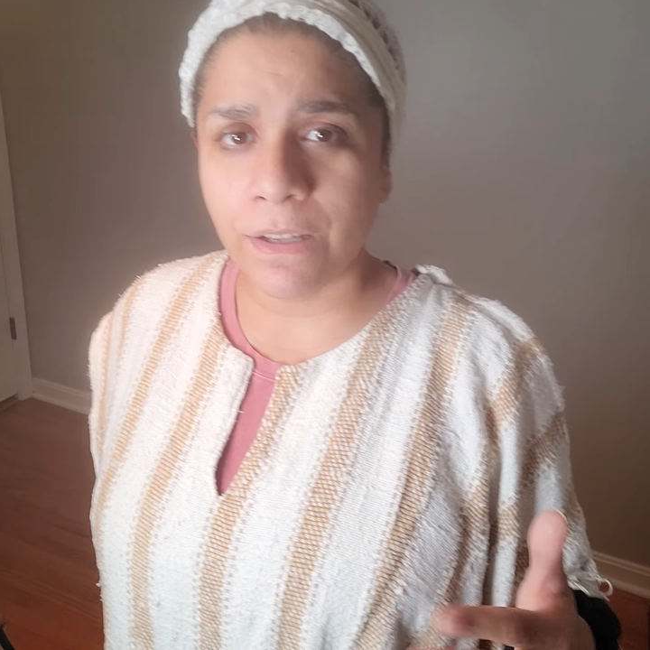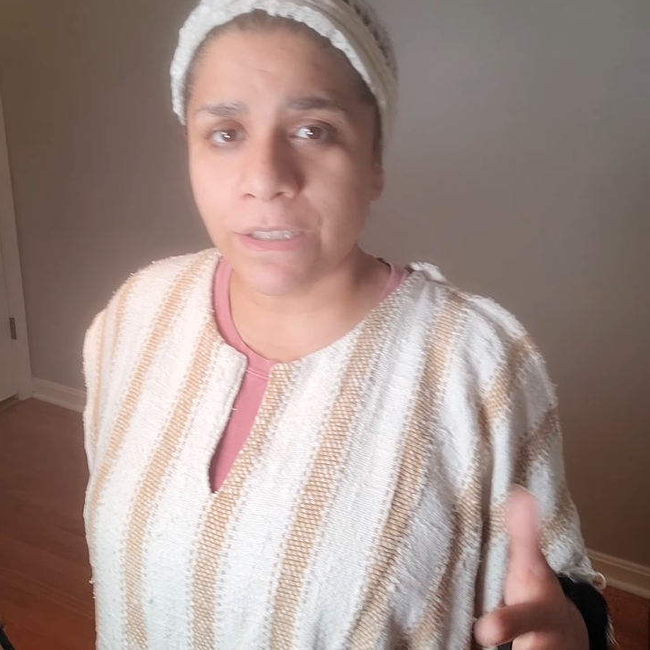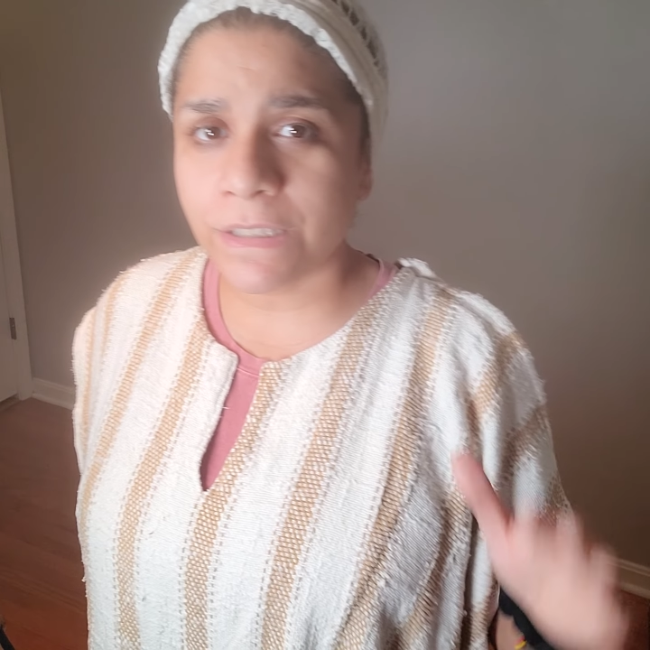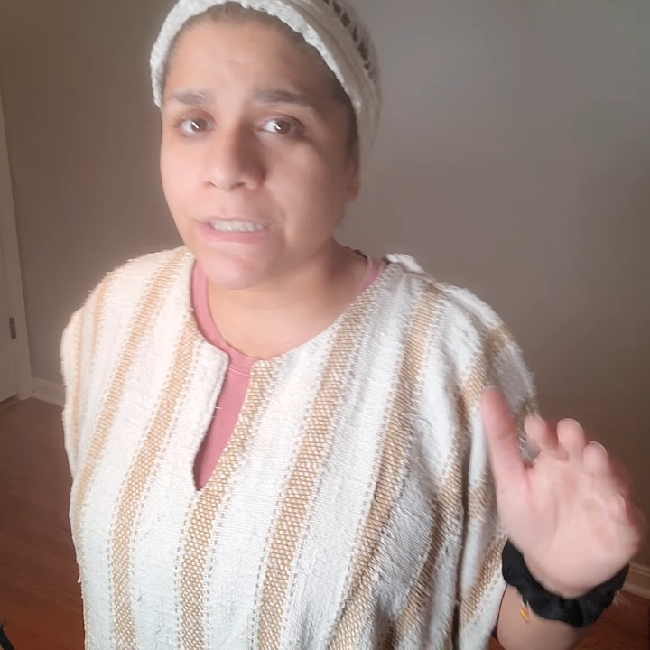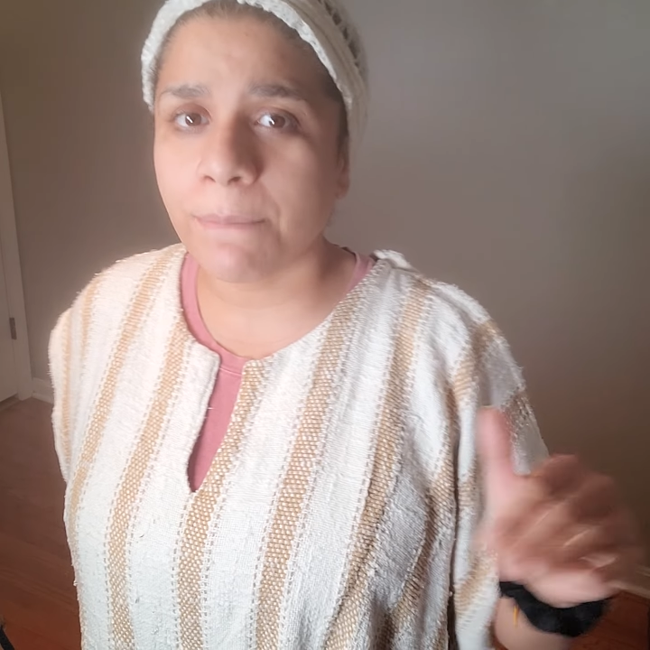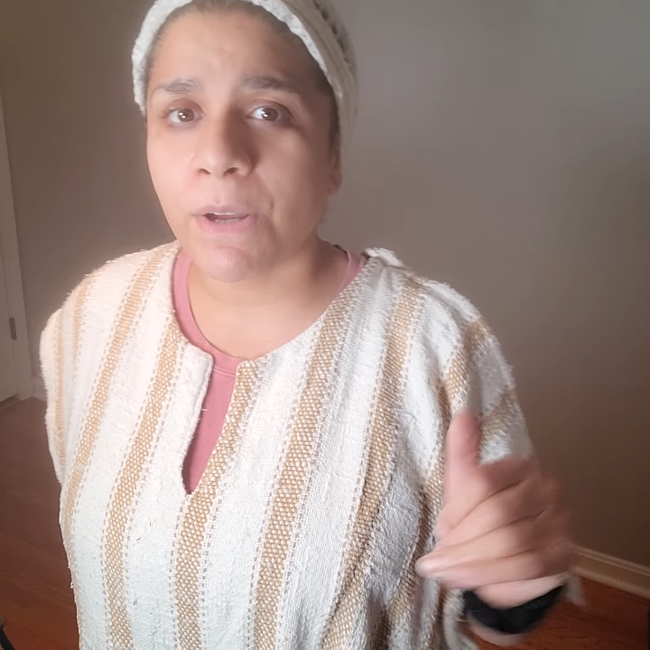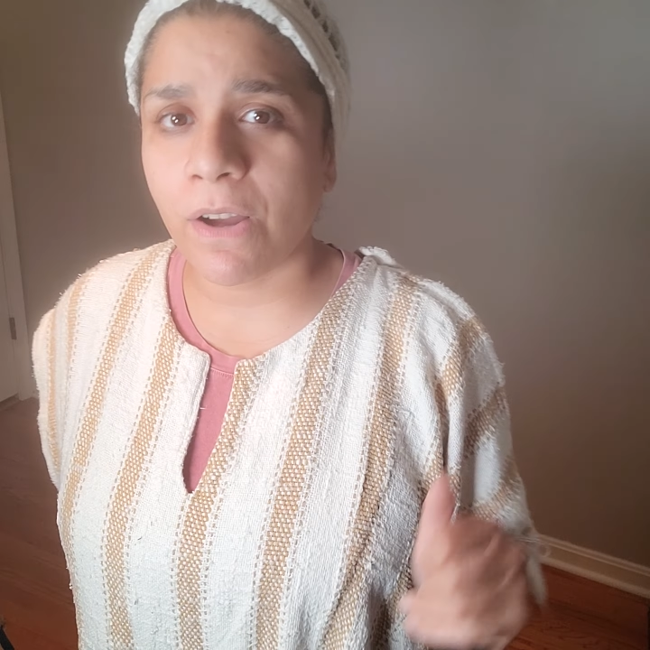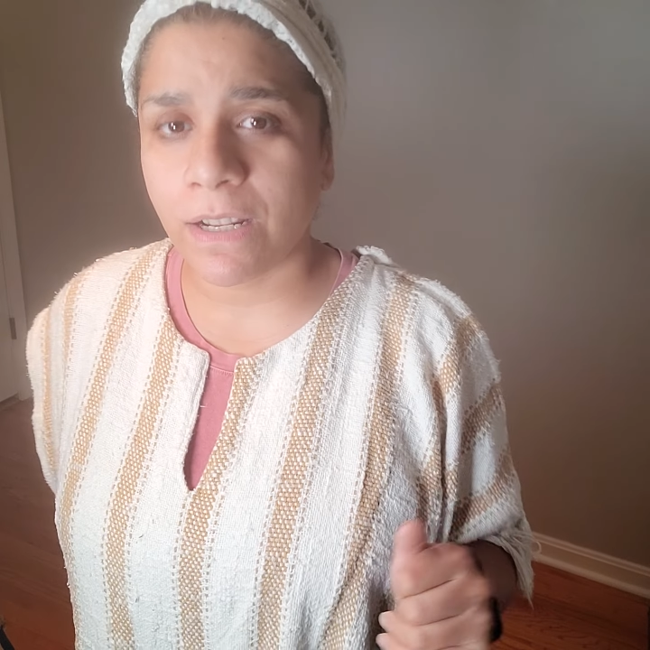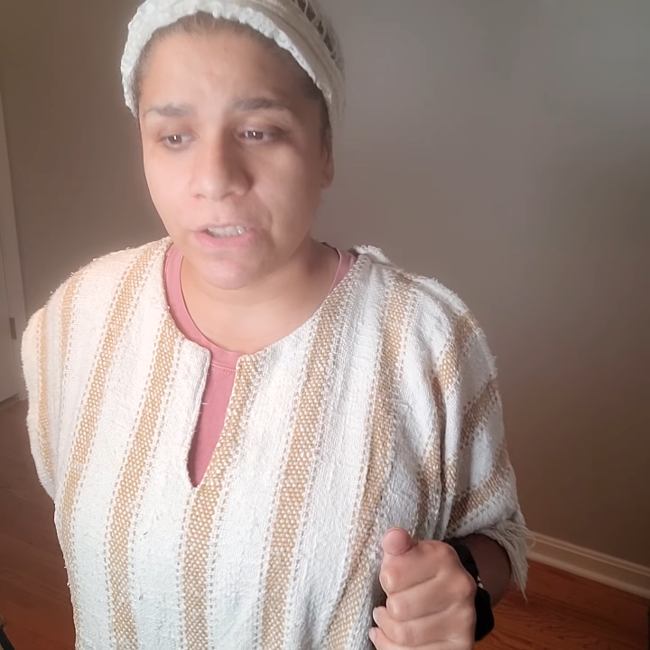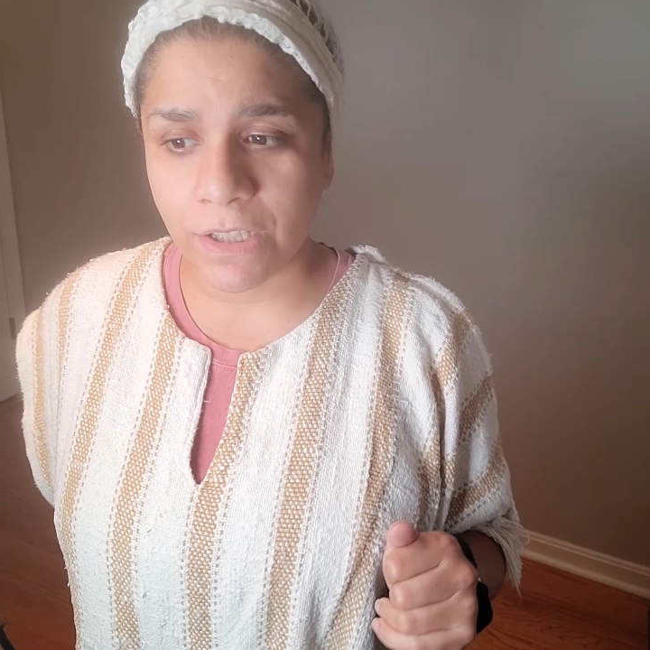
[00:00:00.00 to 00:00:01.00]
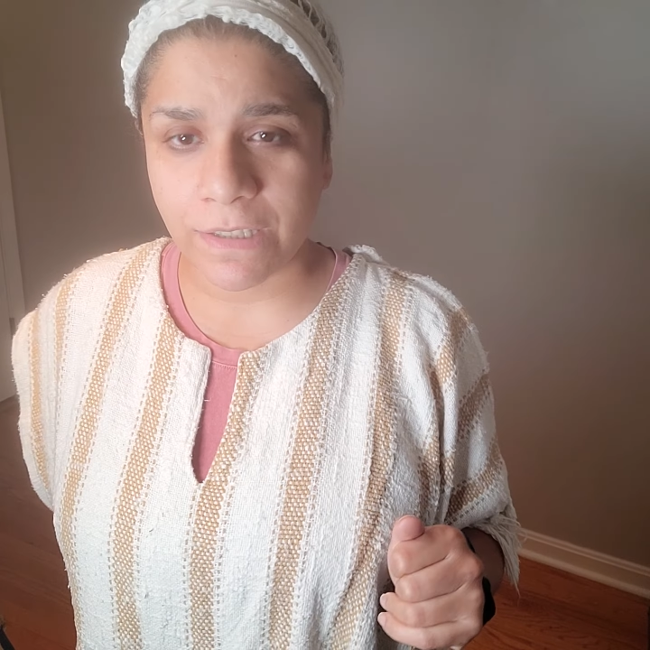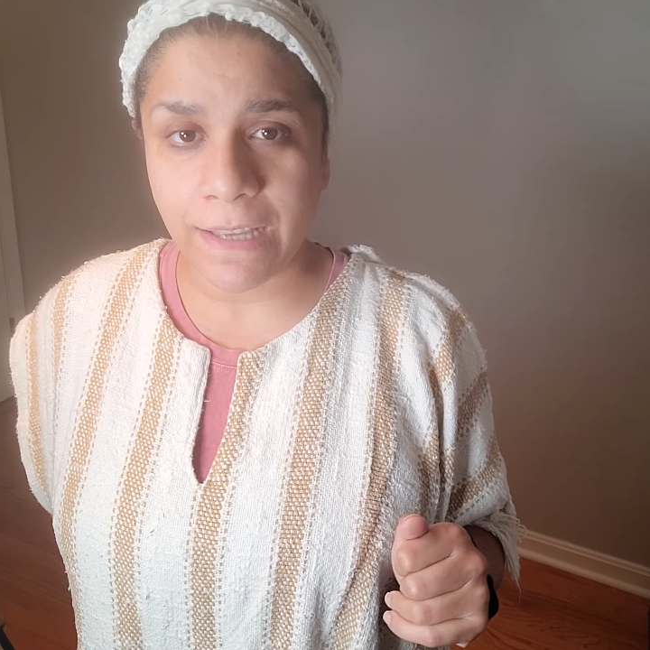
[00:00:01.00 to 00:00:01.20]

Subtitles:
subconscious.